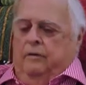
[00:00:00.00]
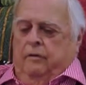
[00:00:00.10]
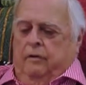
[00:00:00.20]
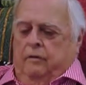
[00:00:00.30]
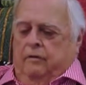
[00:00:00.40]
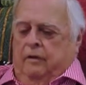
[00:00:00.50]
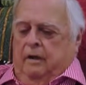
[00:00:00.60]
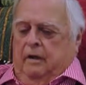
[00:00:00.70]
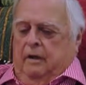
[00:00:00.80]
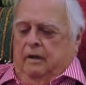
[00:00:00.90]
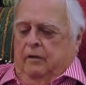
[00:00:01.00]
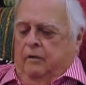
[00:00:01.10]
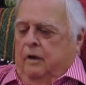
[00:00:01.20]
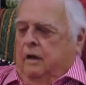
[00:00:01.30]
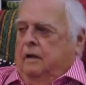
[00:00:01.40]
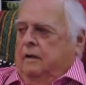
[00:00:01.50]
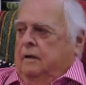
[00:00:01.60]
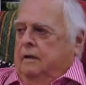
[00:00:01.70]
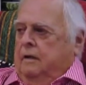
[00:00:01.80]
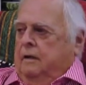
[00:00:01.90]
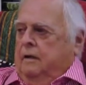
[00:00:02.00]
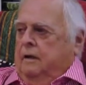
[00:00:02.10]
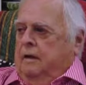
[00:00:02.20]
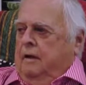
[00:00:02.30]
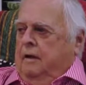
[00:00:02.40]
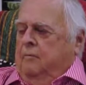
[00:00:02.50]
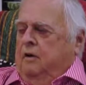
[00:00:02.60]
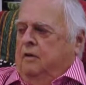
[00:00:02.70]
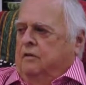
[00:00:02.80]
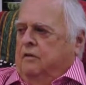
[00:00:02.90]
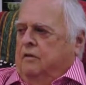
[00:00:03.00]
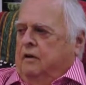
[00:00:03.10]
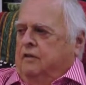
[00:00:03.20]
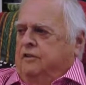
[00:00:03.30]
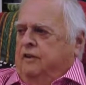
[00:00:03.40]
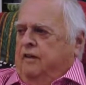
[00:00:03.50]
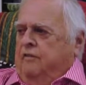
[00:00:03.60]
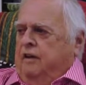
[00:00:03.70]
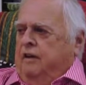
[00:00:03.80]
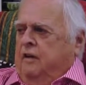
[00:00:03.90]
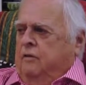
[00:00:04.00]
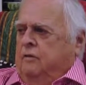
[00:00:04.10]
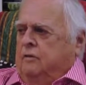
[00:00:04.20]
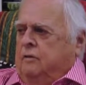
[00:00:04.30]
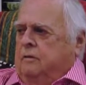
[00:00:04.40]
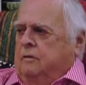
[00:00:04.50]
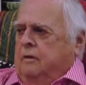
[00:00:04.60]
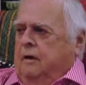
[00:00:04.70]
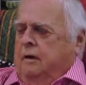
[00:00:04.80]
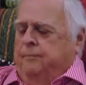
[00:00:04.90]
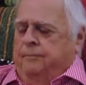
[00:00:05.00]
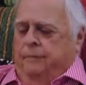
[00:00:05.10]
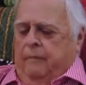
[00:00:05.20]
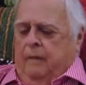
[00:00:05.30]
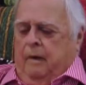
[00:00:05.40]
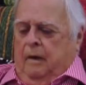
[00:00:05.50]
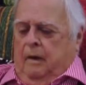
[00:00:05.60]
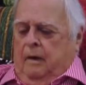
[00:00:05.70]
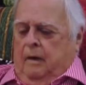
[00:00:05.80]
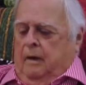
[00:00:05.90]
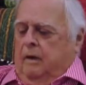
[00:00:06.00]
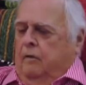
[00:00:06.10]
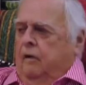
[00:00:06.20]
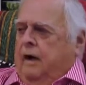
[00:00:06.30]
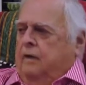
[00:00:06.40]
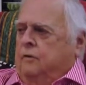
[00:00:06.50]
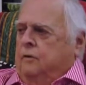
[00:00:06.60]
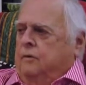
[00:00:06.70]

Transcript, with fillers: So suddenly you got a bunch of little snivelly nosed uh, graduates